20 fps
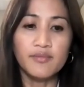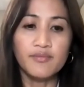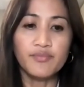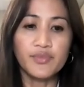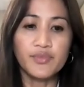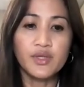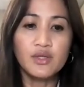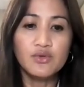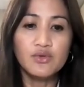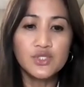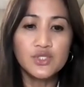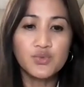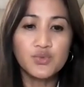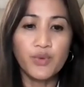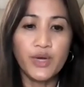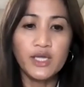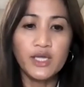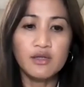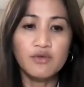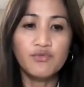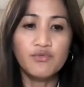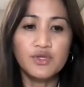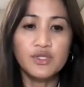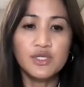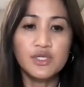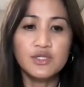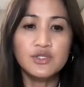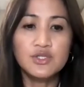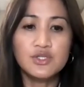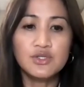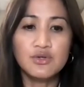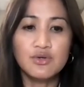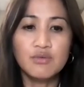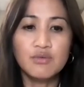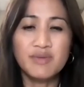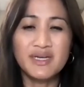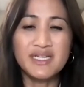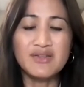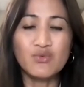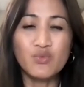Lose weight if you need to,
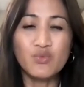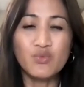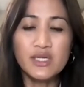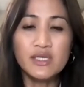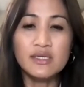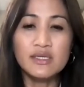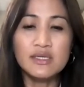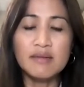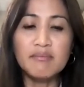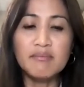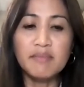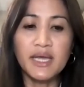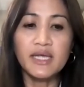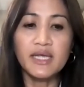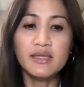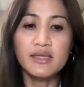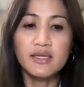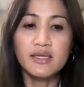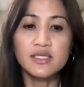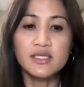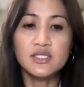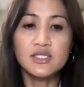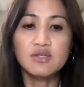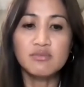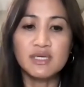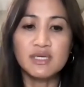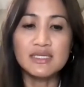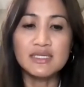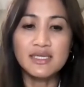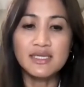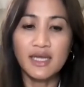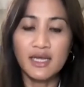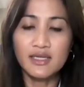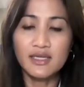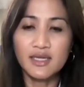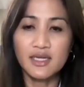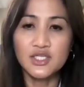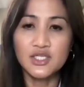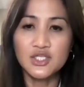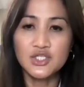but really the main thing is to maintain
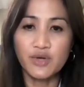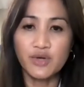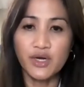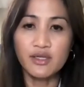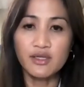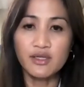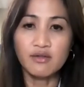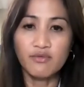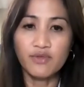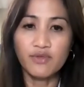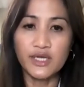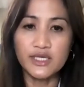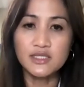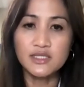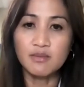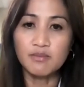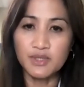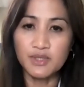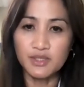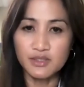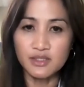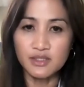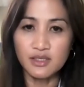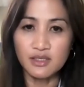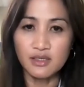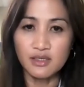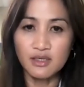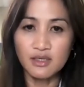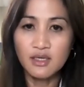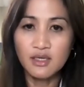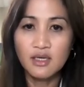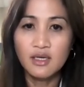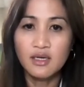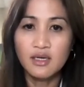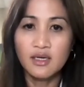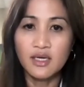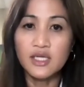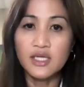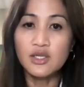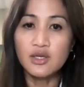that strength and flexibility
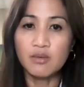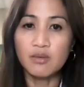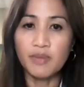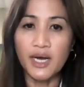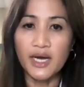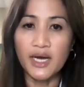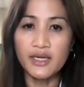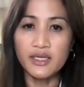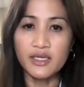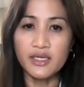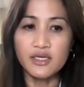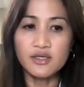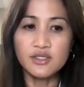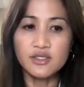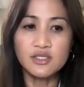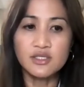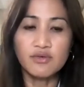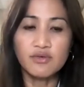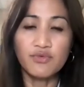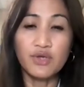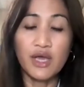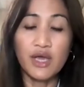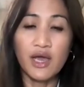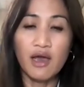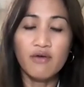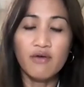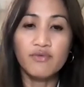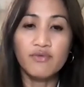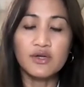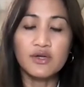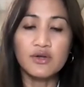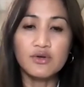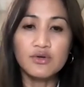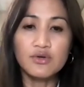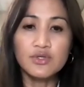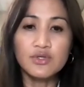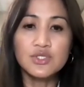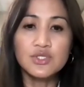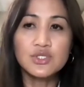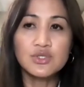in your body. Because if you have a
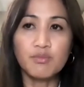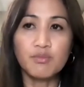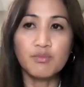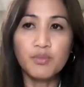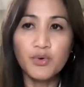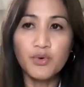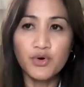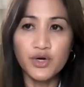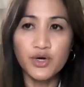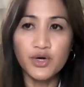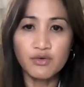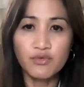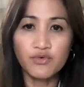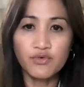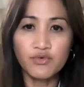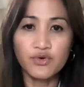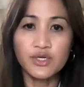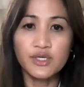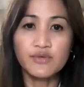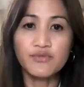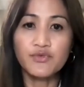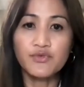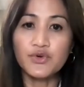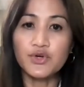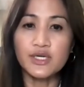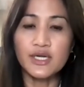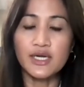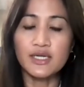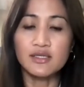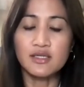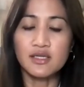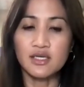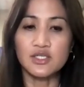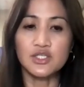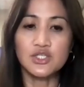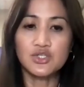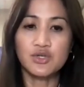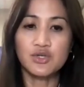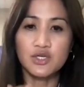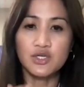good support for that
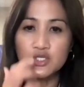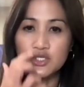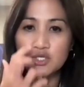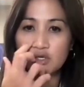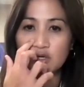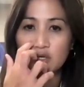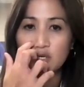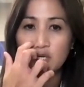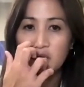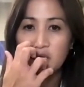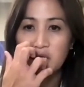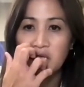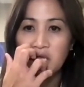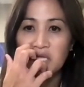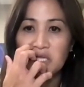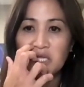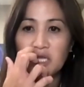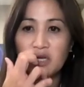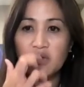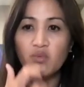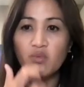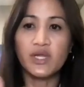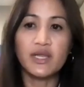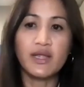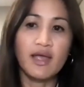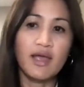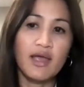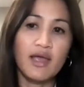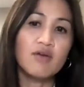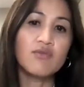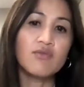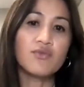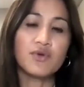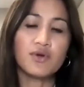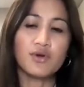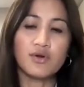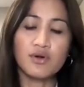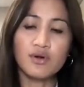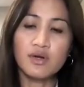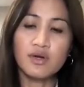structure, then
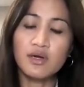whatever